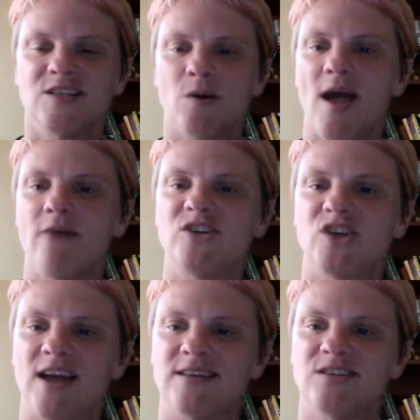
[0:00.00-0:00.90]
so I have a
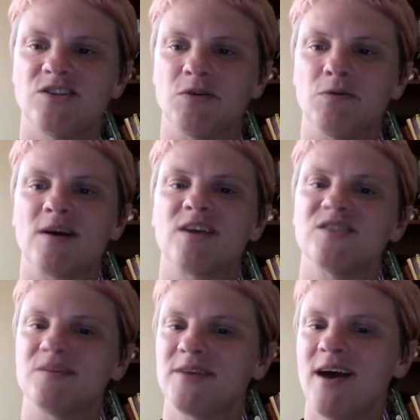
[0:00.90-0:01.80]
chance to kill
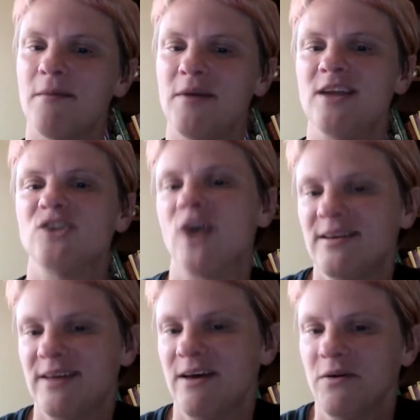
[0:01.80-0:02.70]
some time in
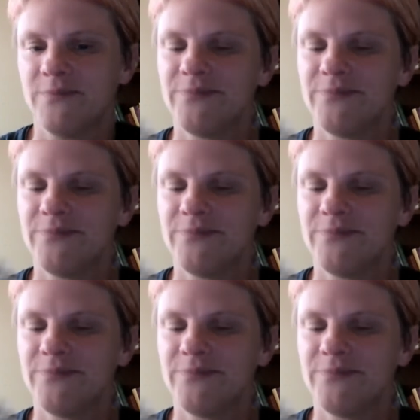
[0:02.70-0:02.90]
Tri-Town.